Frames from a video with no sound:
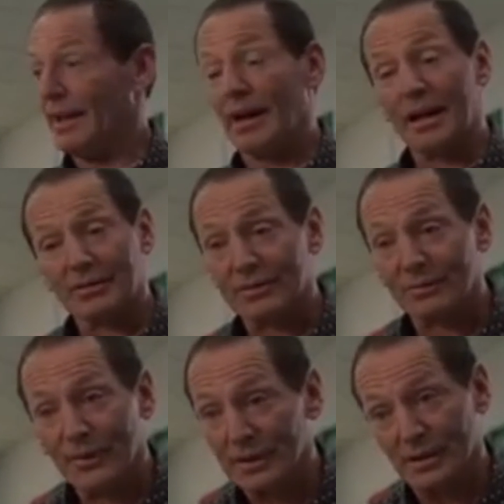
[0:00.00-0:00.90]
Hey,
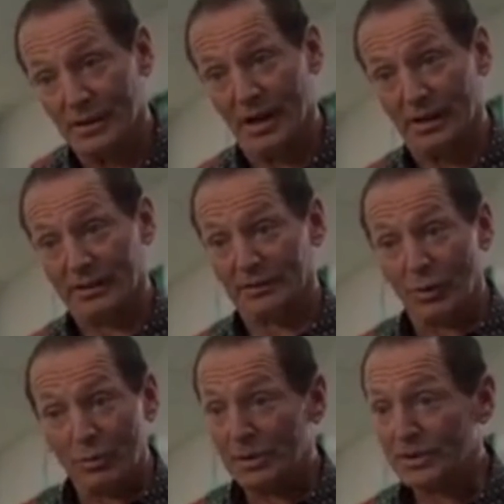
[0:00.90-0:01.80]
honest to fucking God,
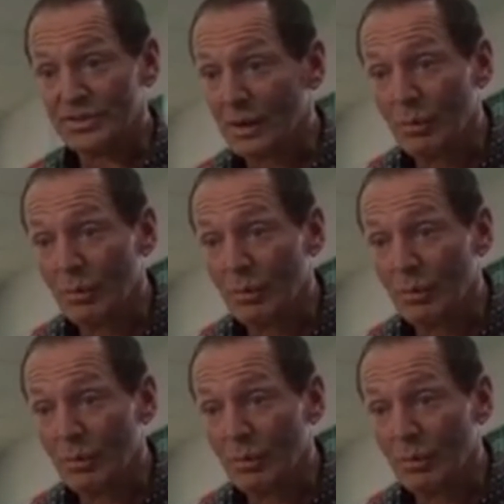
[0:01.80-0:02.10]
nobody